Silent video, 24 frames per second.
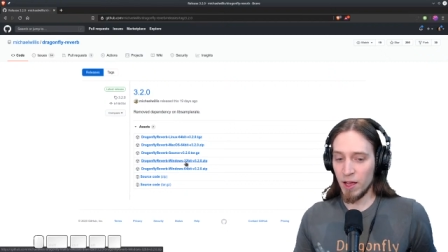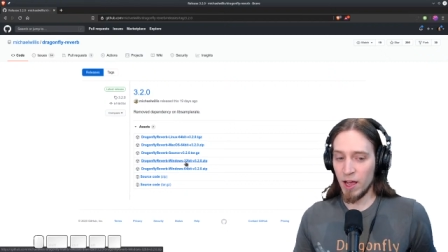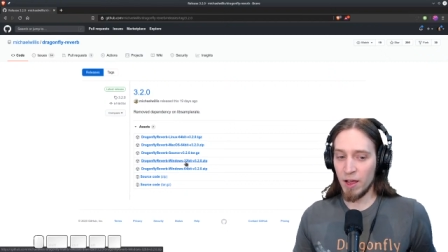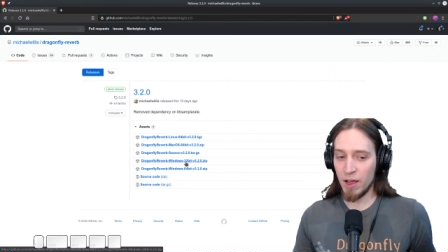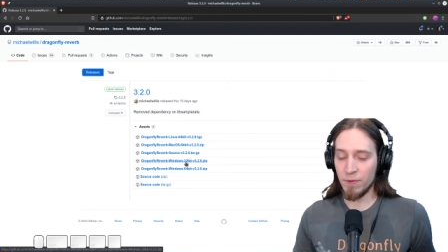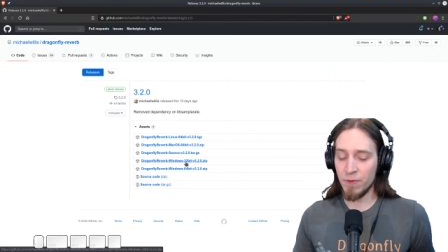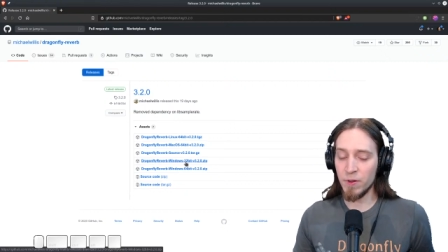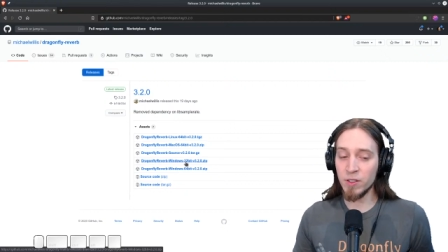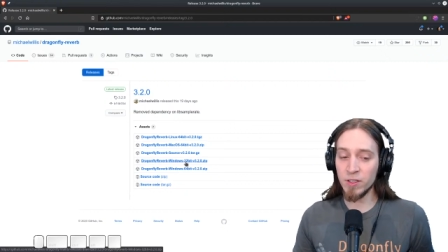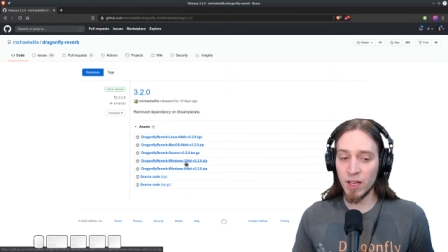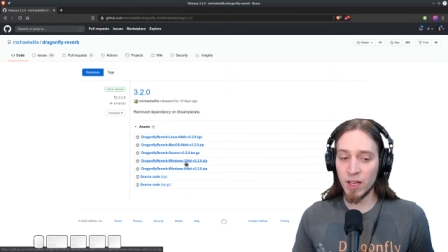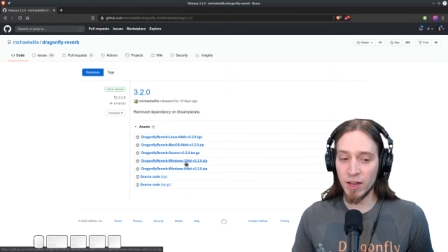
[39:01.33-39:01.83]
I
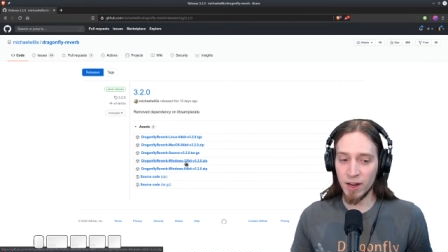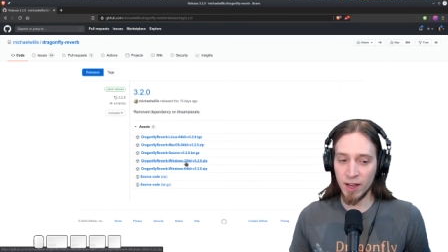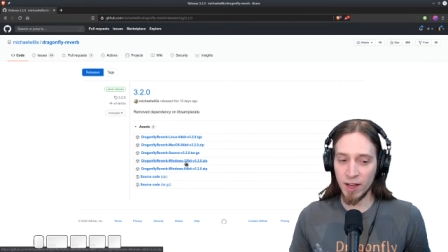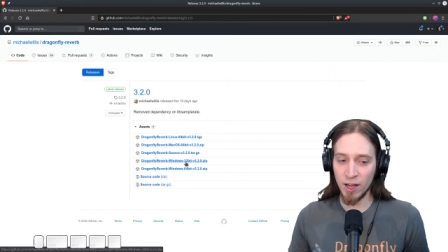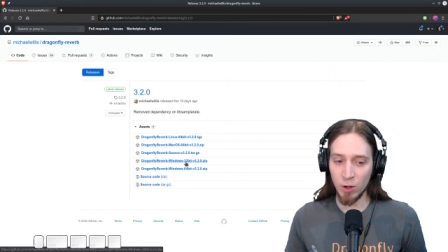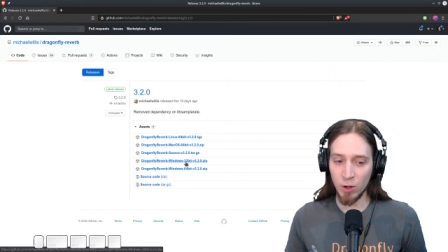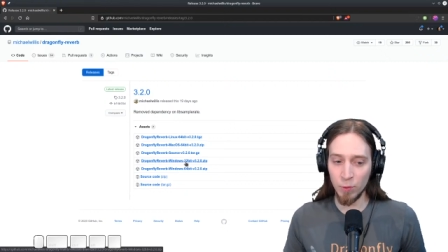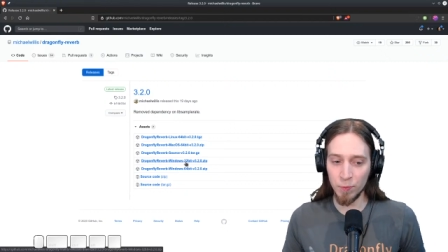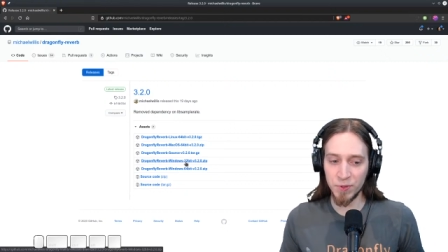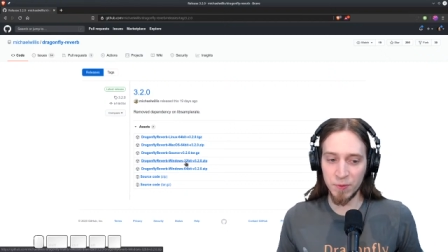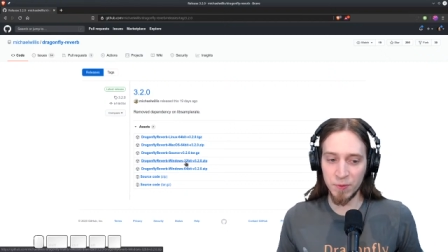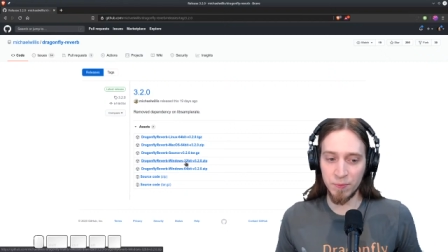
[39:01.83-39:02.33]
think that
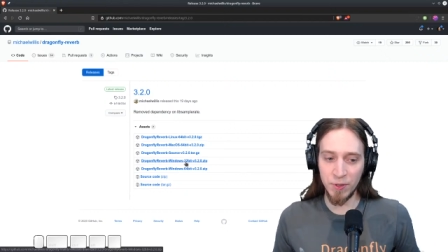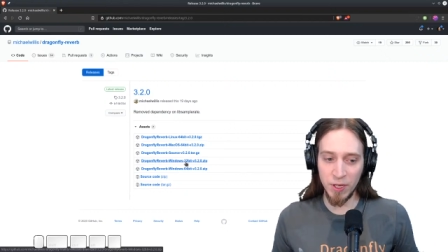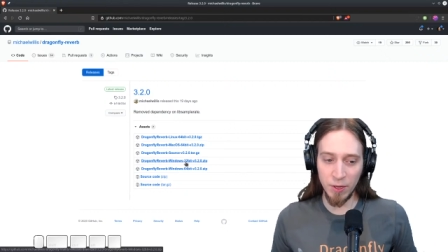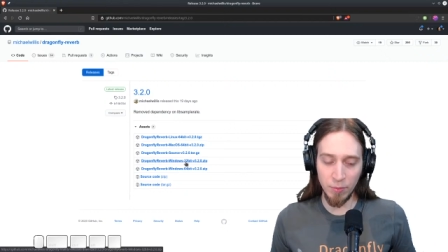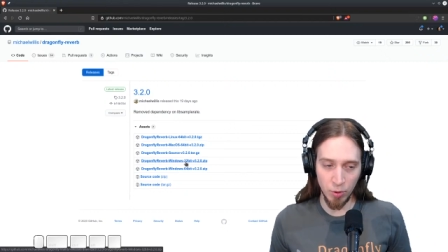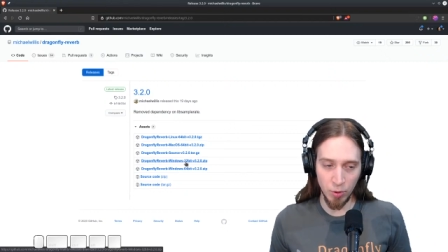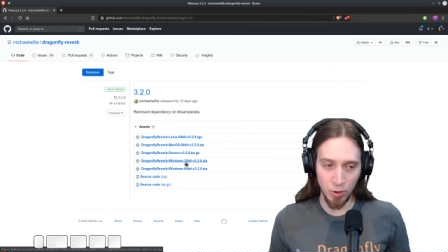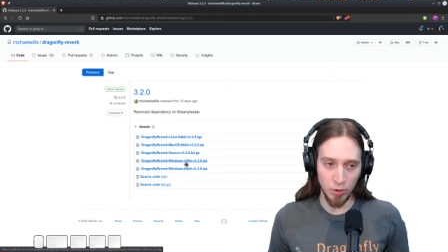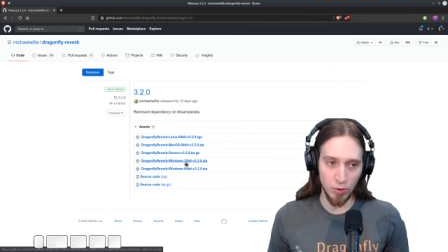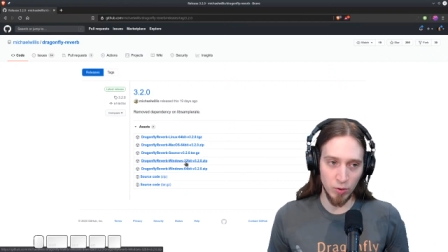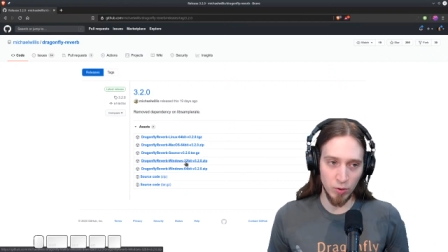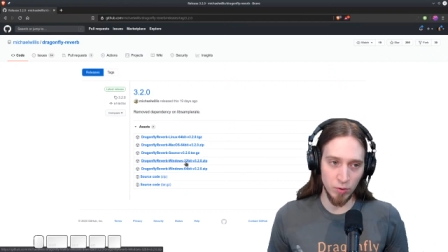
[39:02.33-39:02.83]
helps
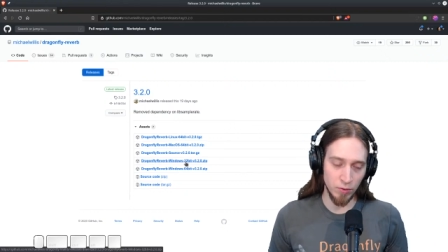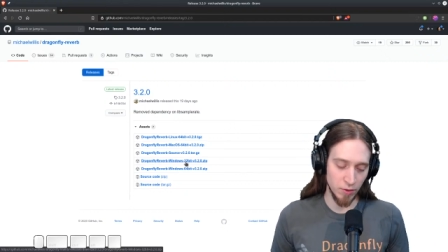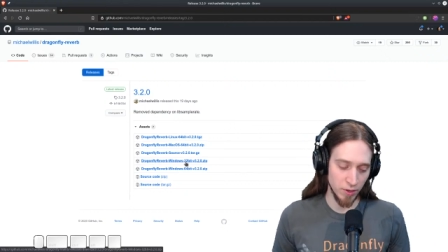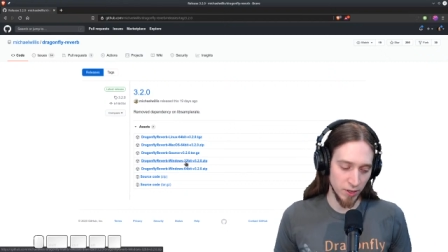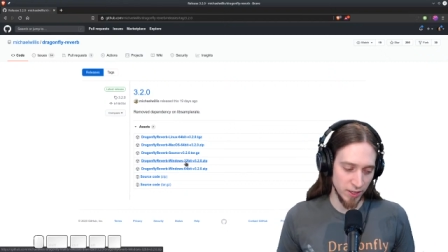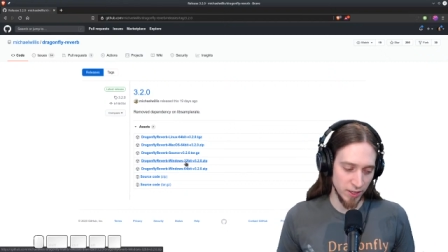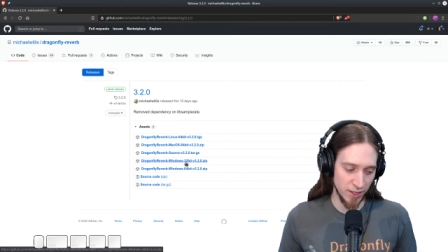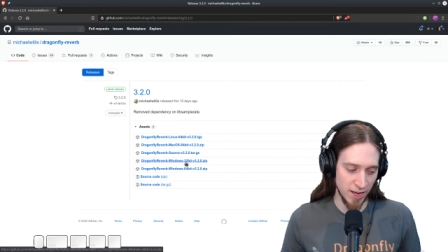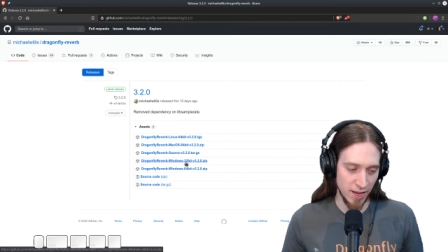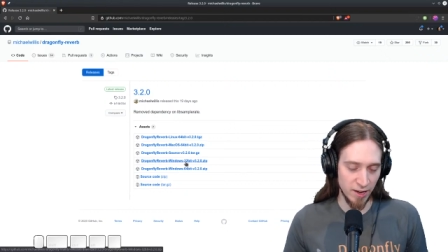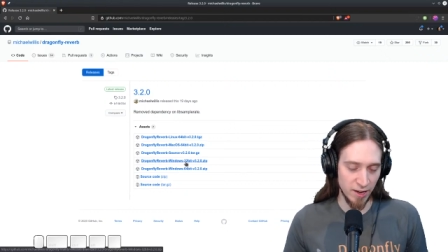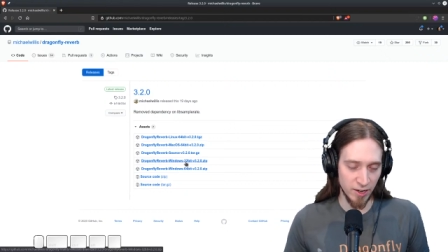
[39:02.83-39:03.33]
people
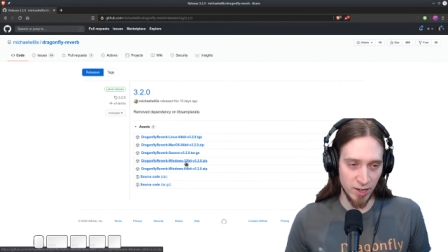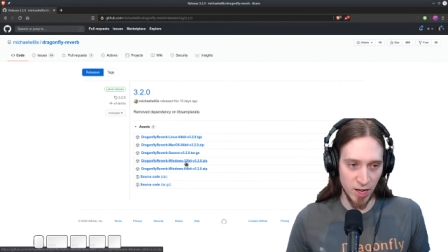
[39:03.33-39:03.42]
get